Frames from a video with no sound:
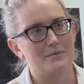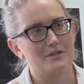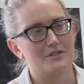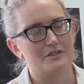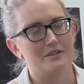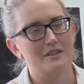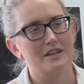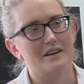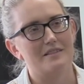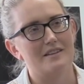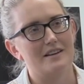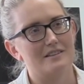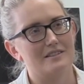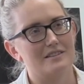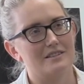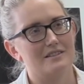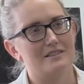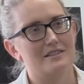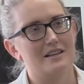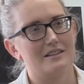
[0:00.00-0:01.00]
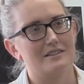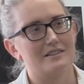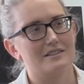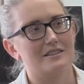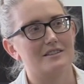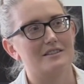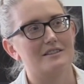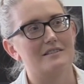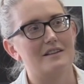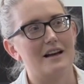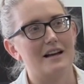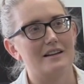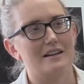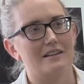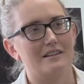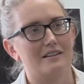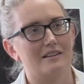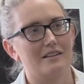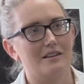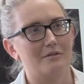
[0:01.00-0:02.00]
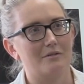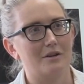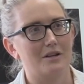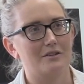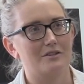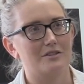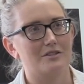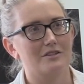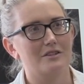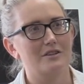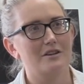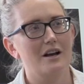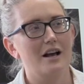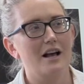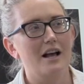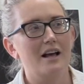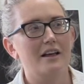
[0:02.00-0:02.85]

So yeah, that's another thing we can do.